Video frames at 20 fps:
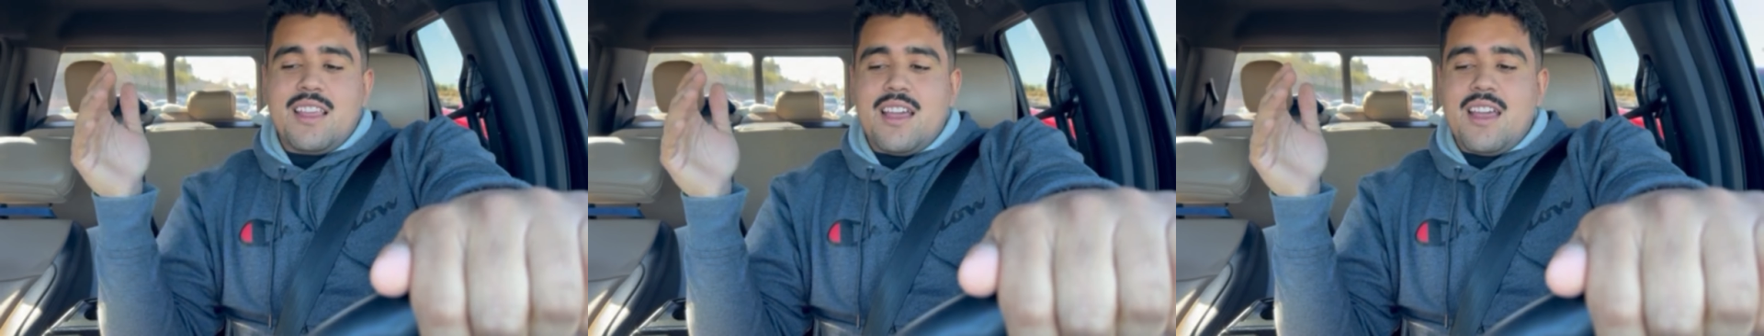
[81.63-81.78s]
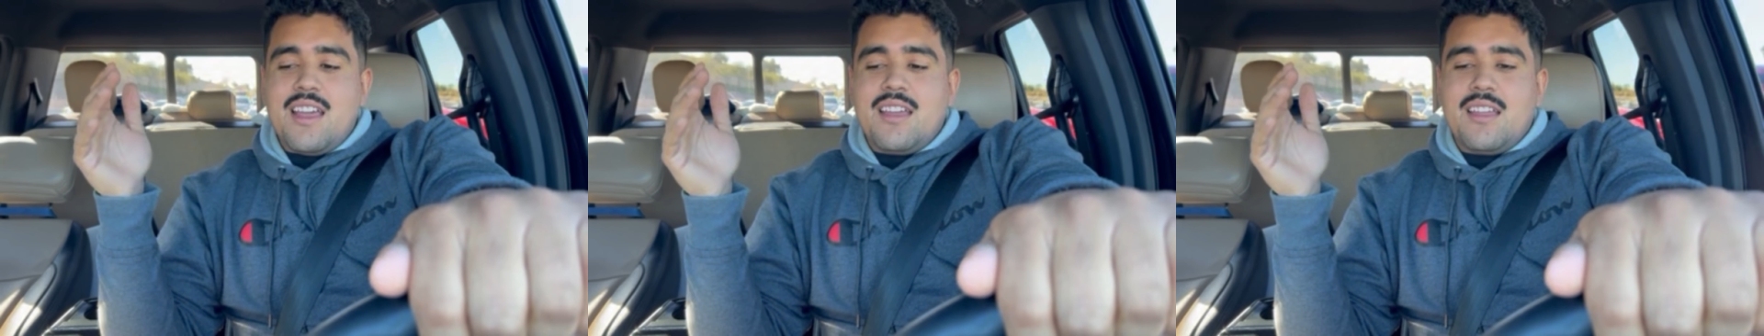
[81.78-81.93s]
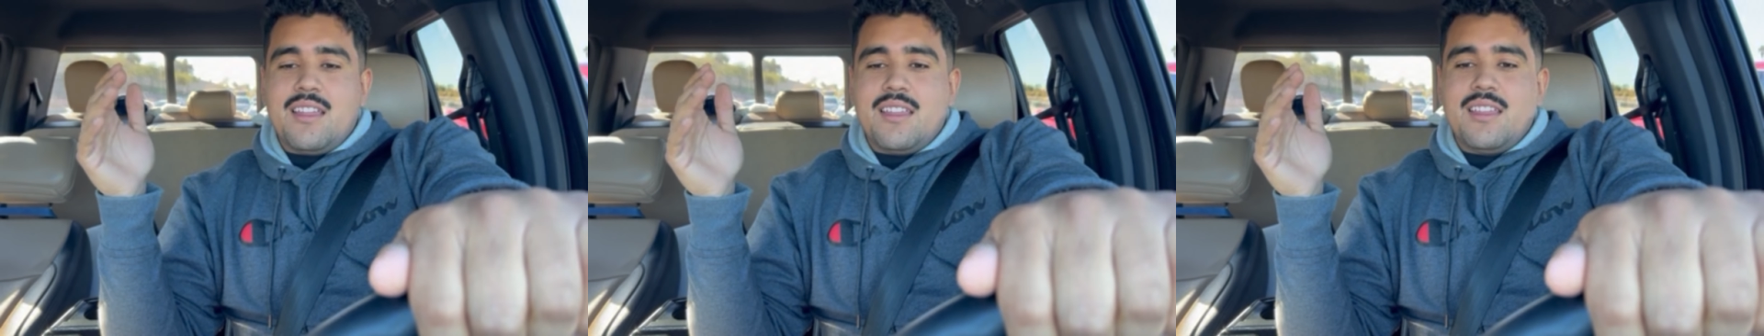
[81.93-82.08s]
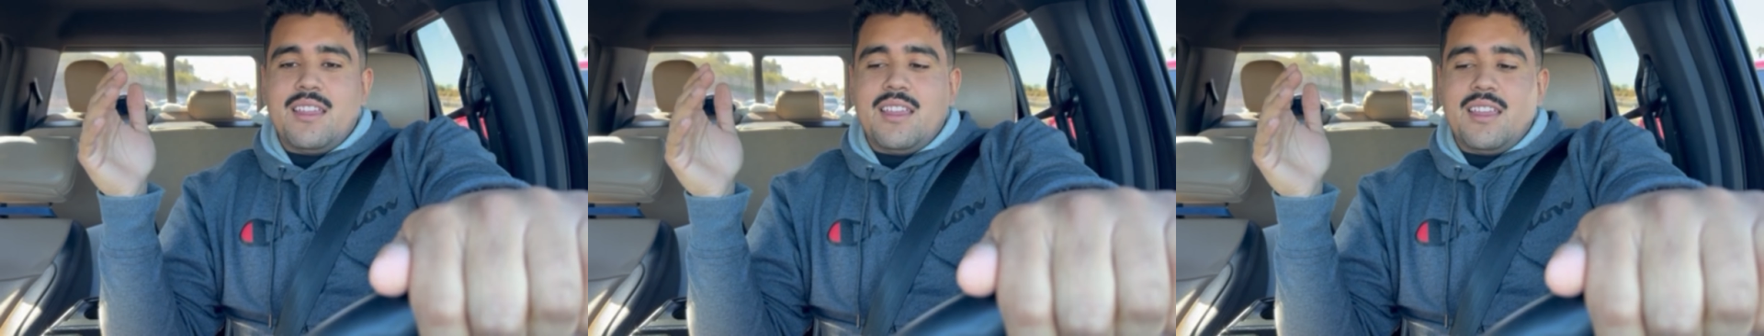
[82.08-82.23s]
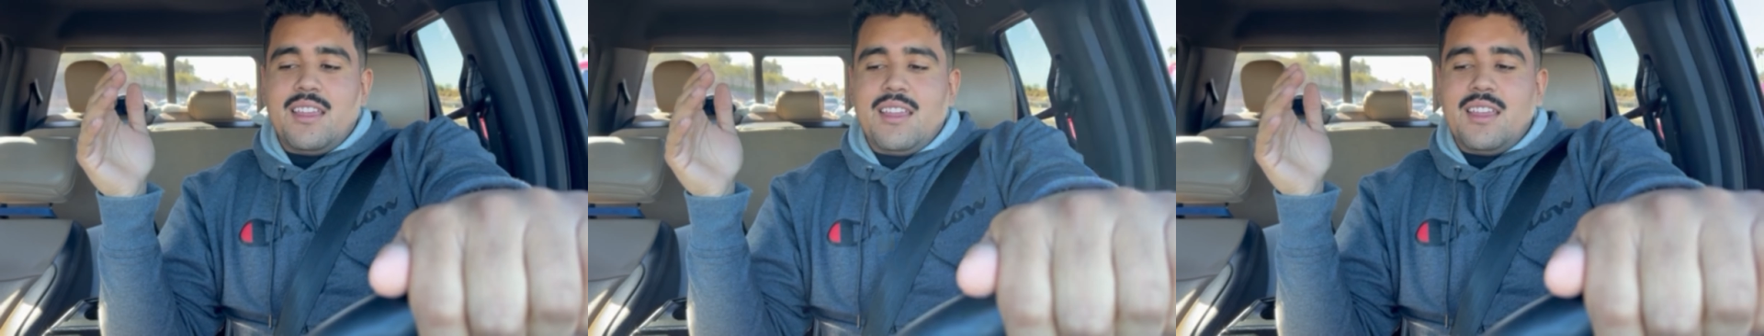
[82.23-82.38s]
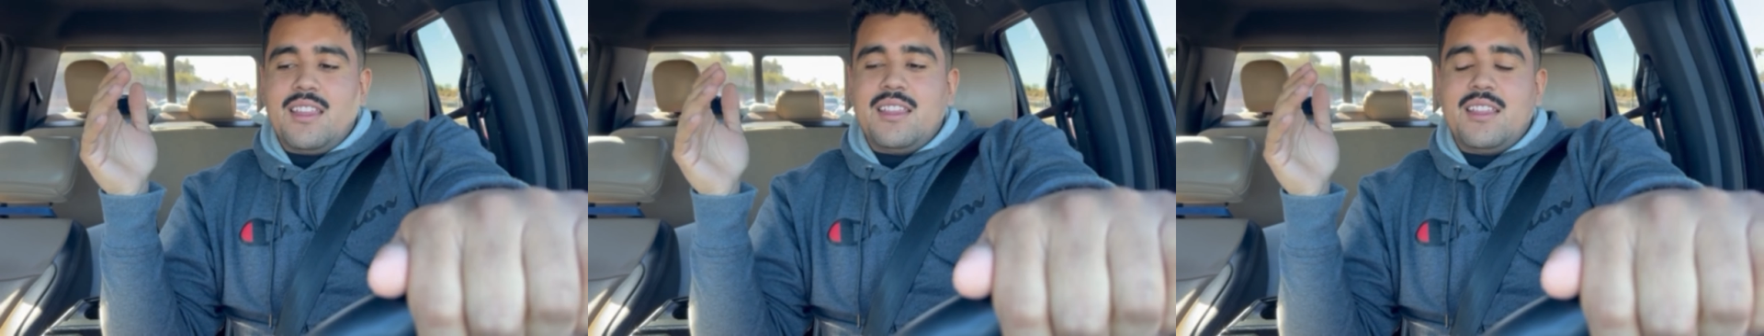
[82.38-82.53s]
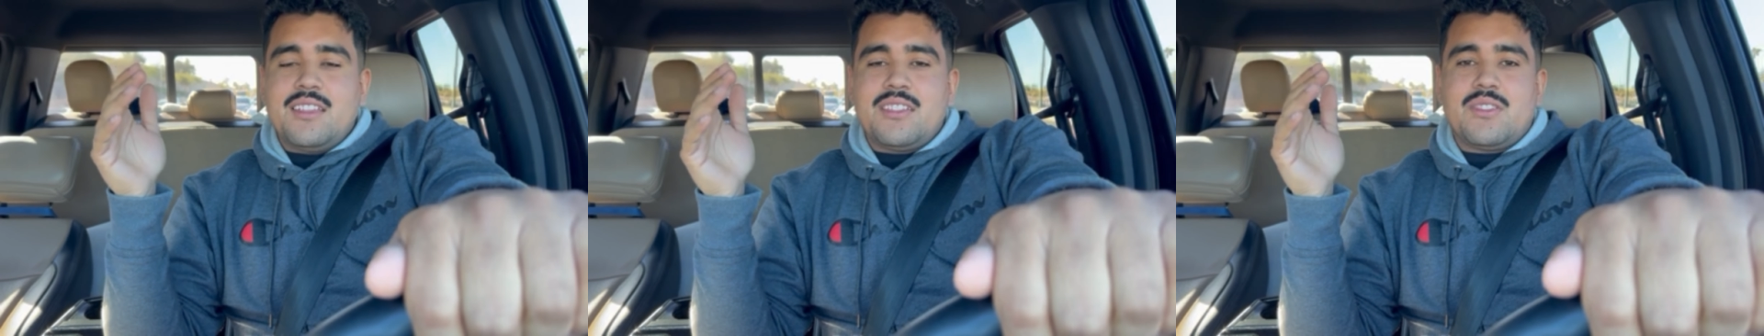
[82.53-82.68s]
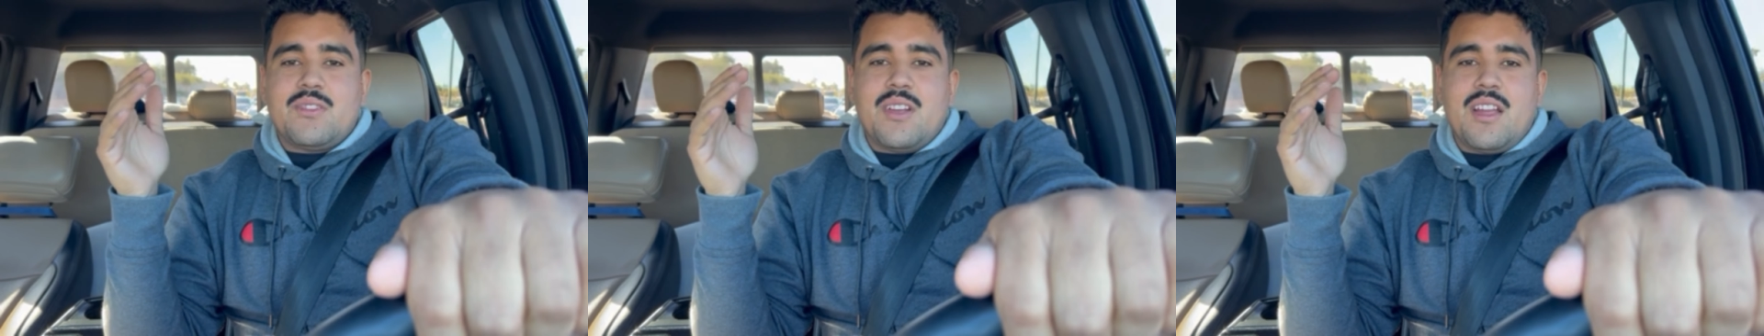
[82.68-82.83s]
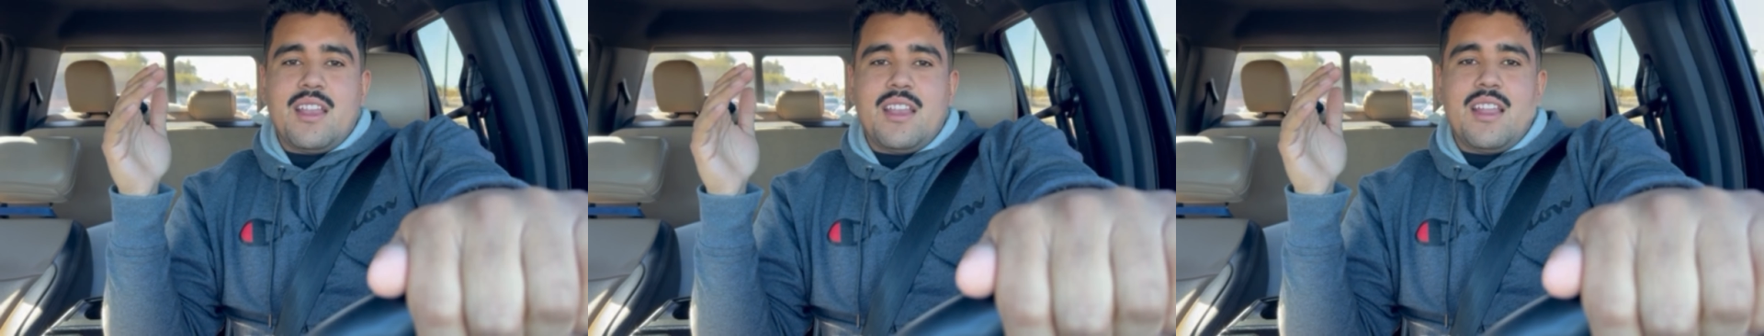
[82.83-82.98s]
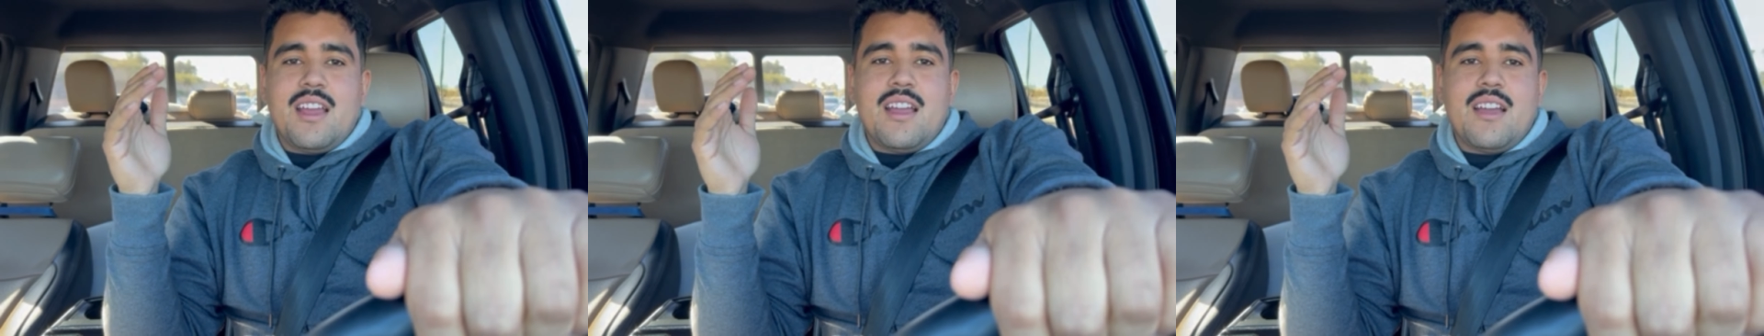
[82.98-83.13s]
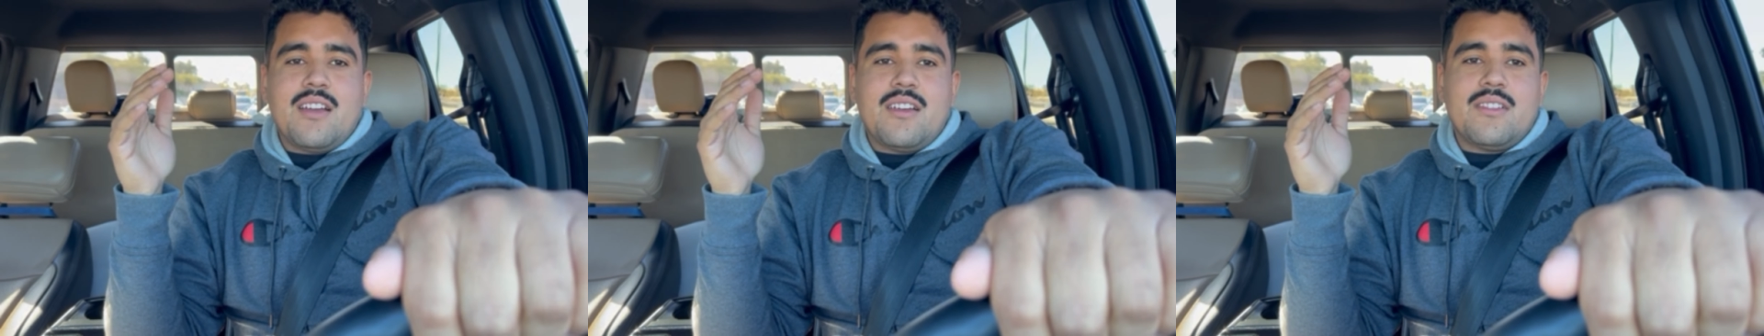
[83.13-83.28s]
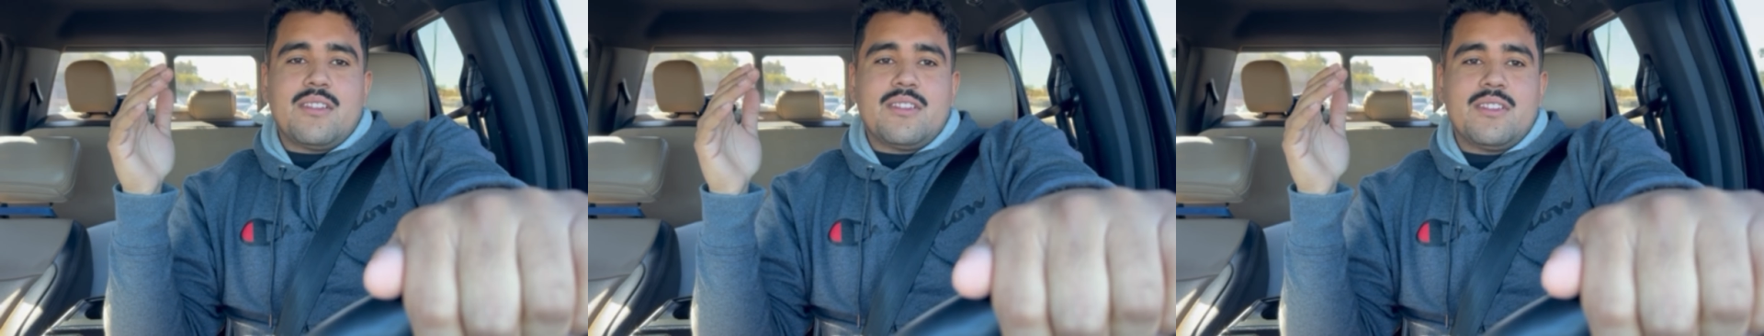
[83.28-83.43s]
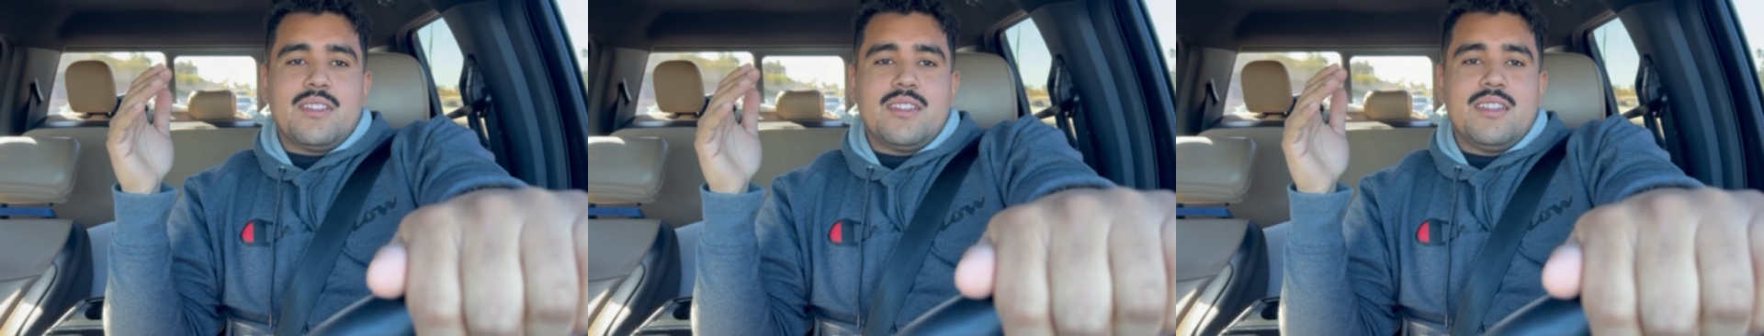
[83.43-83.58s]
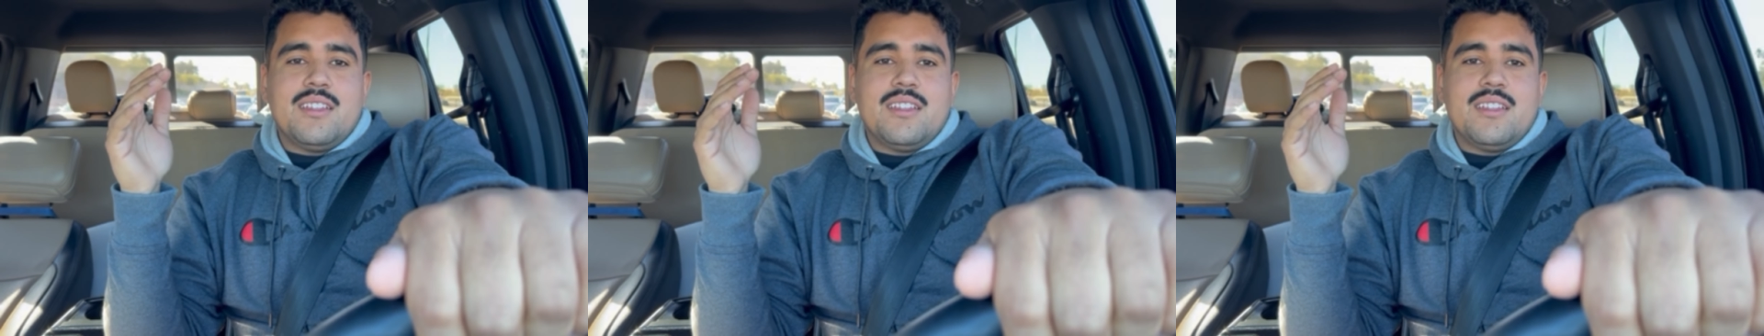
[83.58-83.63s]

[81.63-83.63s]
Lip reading: that in this right now.